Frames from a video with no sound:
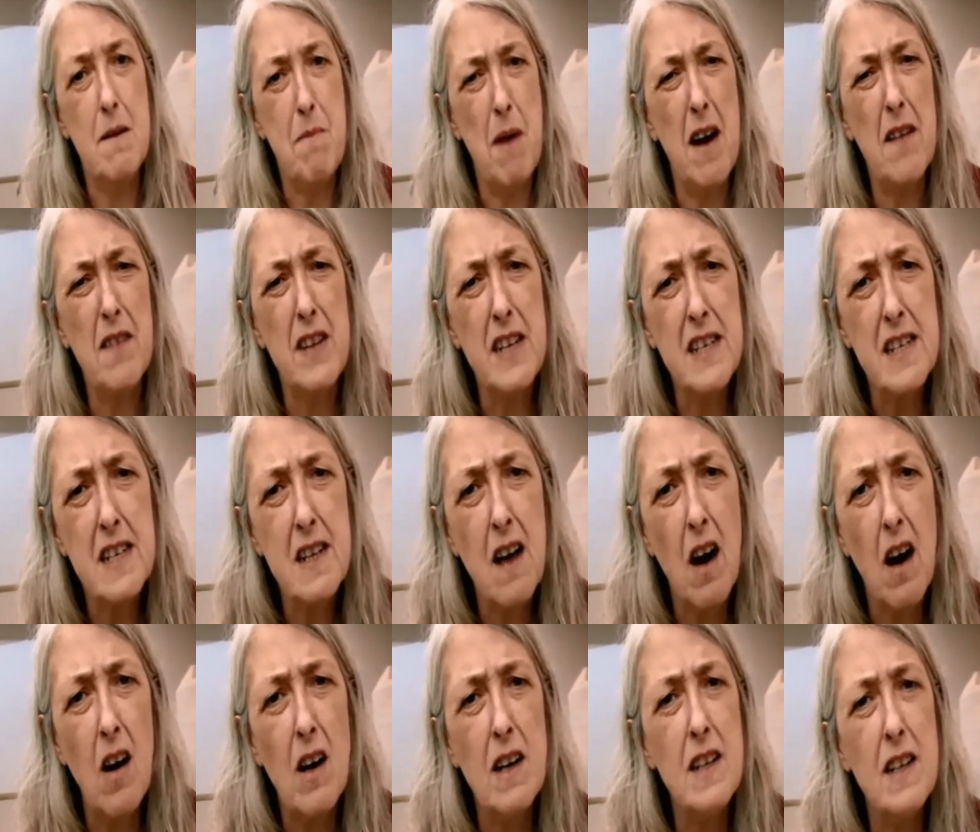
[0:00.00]
about
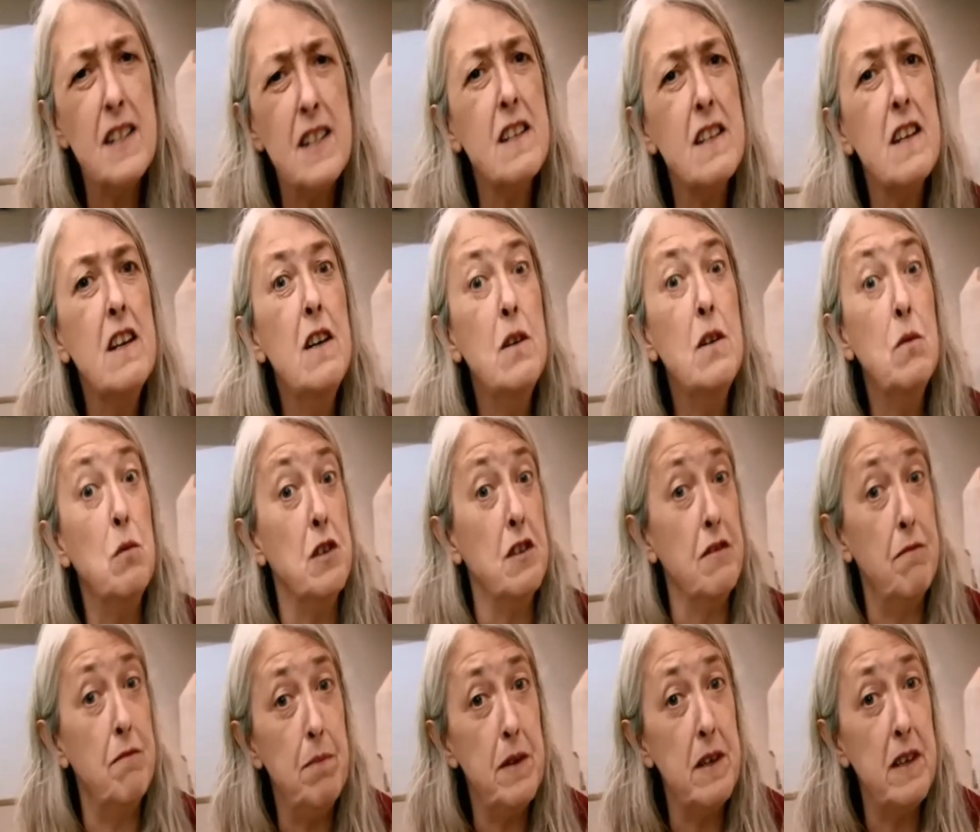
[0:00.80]
these guys
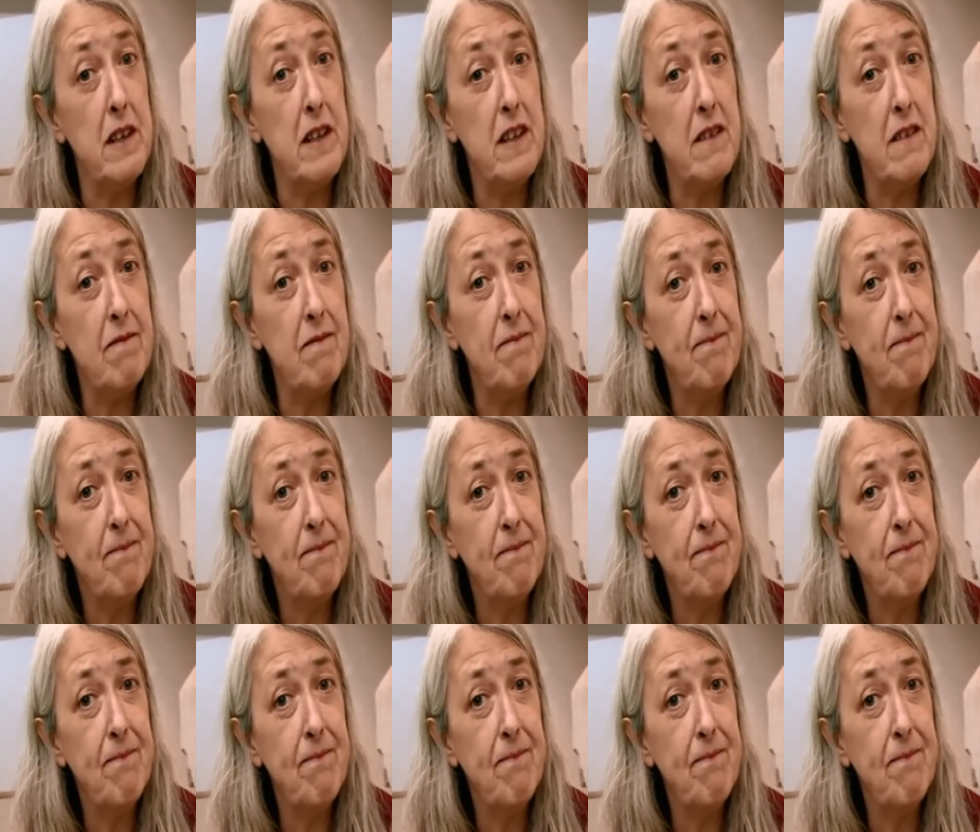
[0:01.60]
would have been.